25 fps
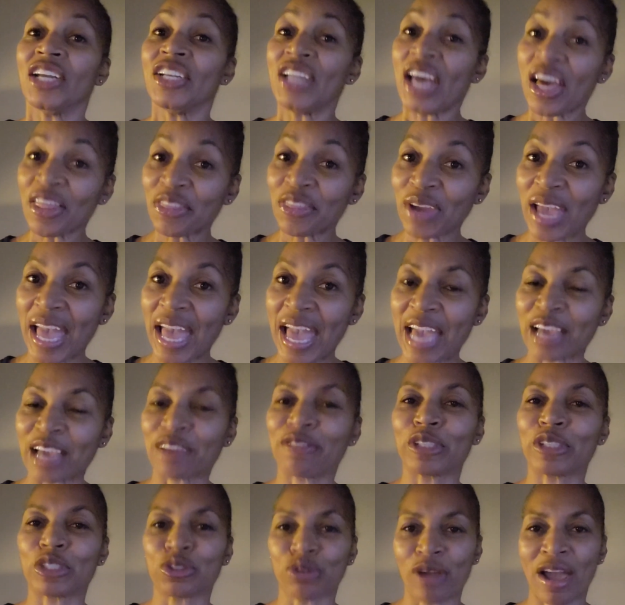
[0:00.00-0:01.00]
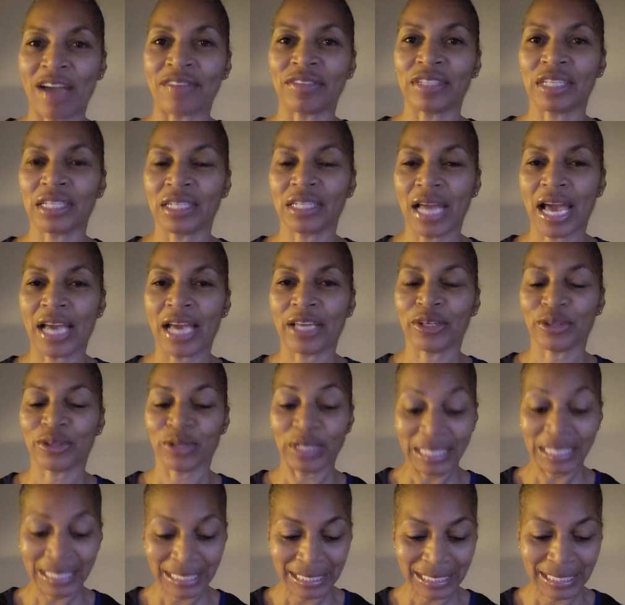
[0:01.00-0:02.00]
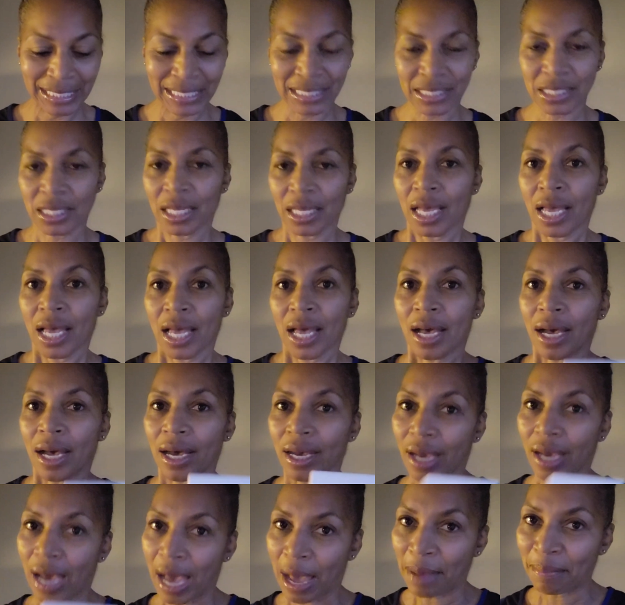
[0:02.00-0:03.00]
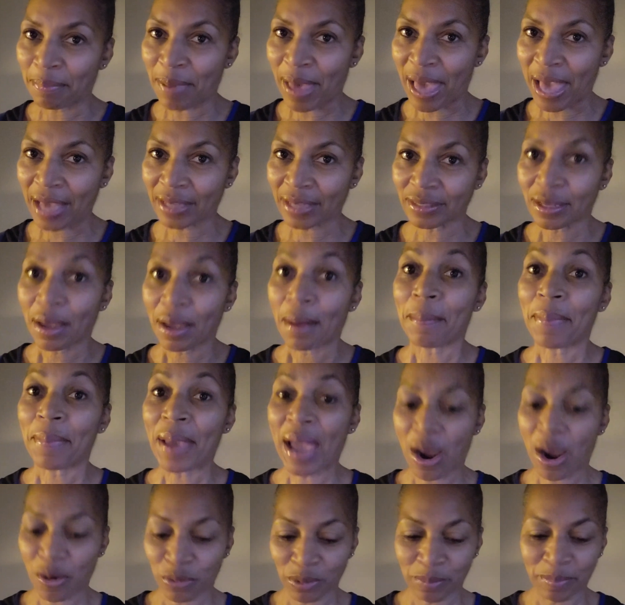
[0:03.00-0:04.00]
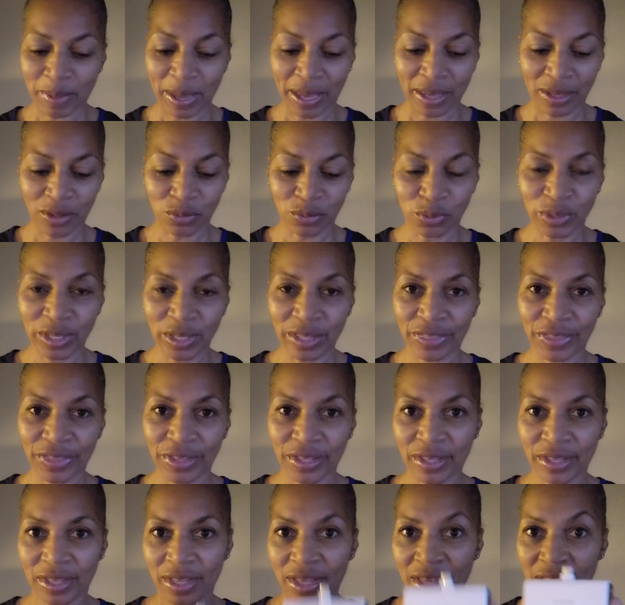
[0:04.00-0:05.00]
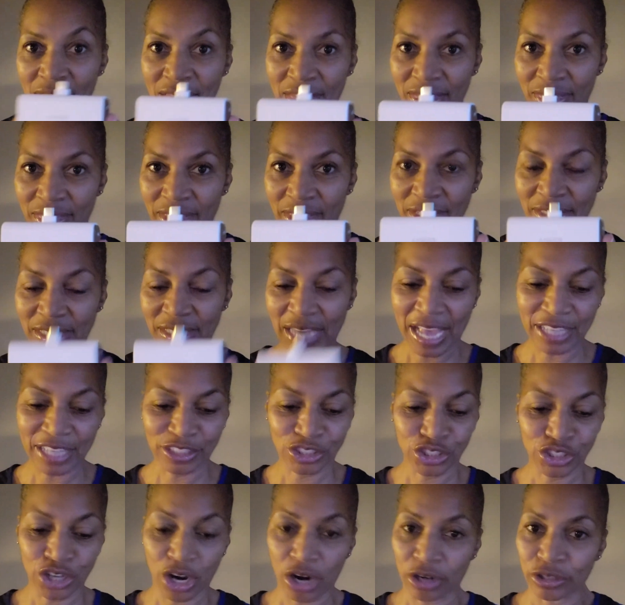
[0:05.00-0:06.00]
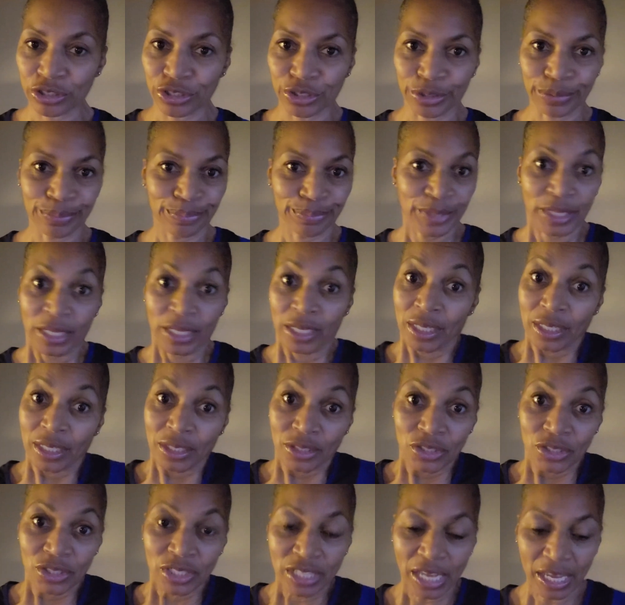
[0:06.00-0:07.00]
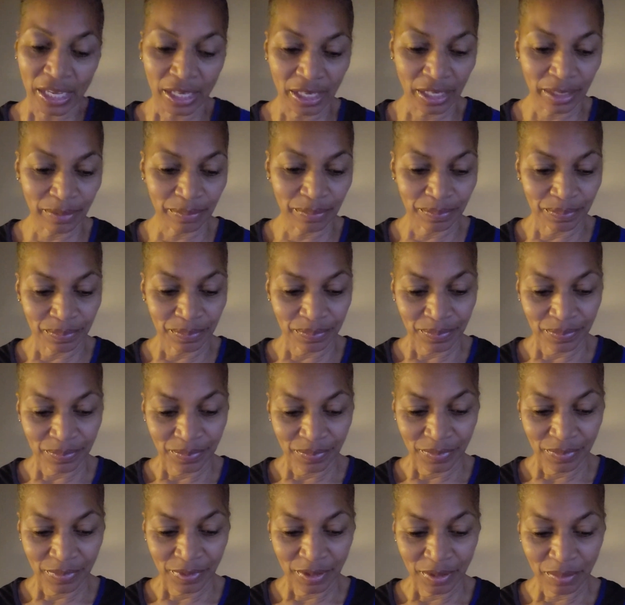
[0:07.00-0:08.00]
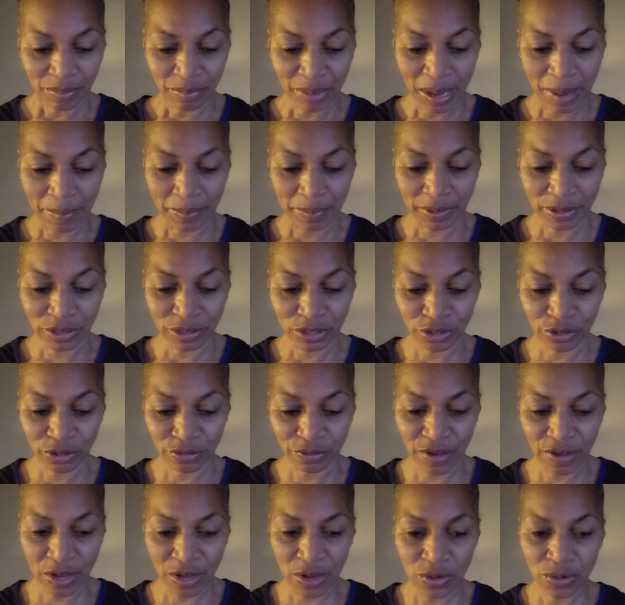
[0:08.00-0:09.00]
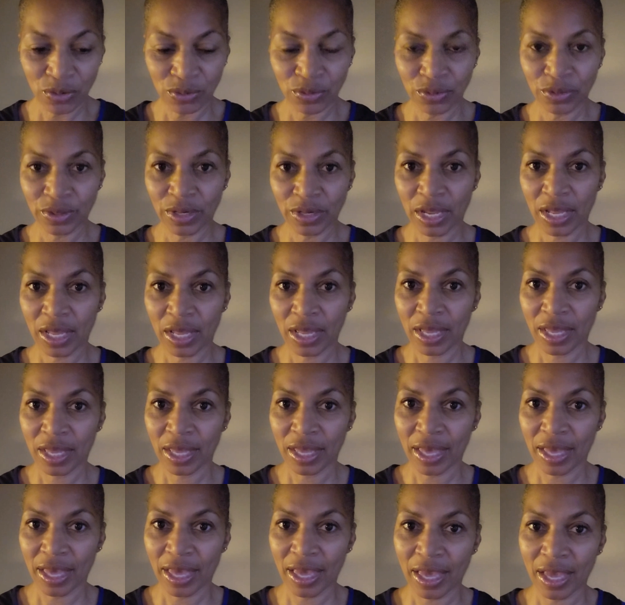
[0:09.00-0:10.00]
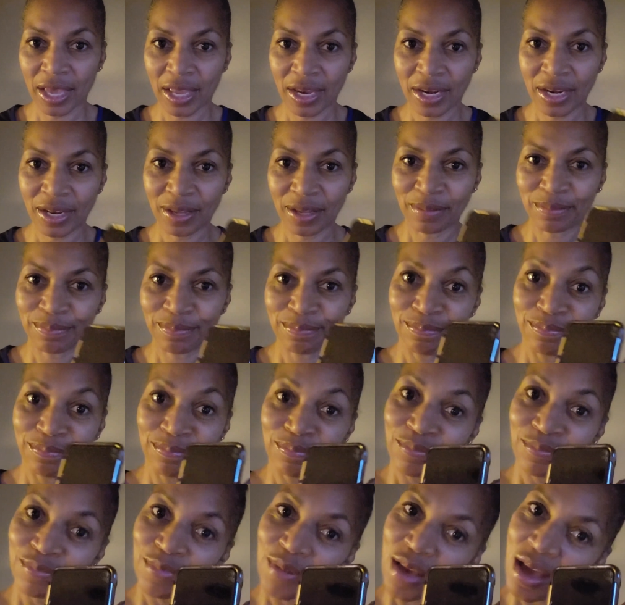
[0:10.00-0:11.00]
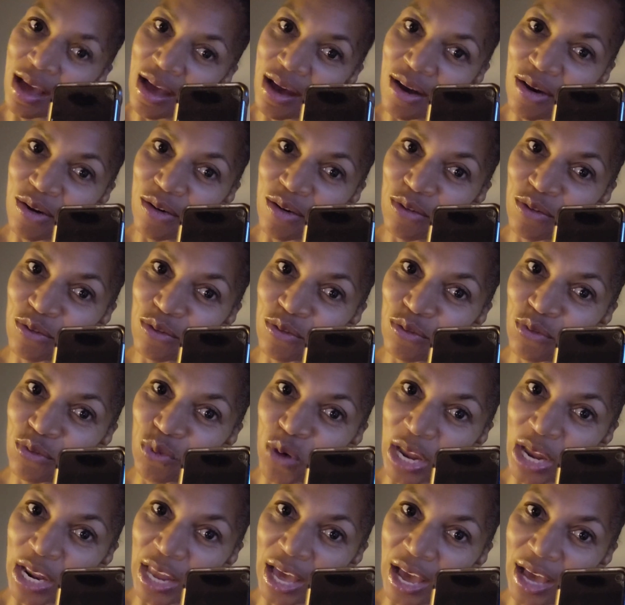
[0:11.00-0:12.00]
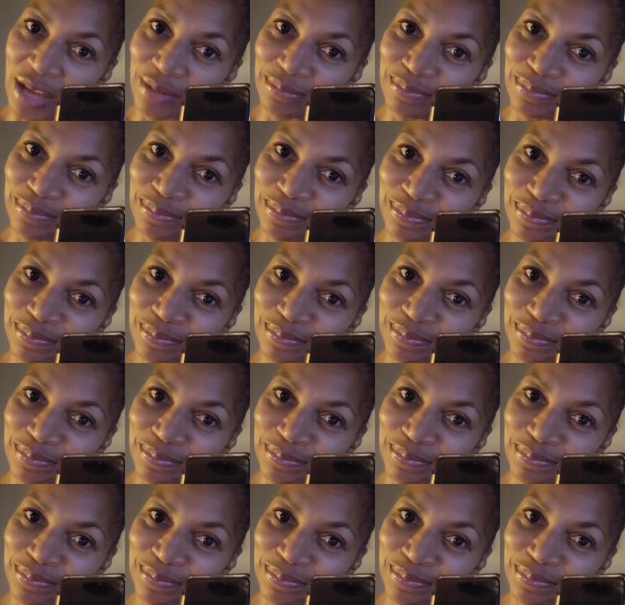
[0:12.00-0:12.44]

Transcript: Another hack for traveling lighter is a compact power bank with the attached charger. Just take it, pop it into your phone, and voila.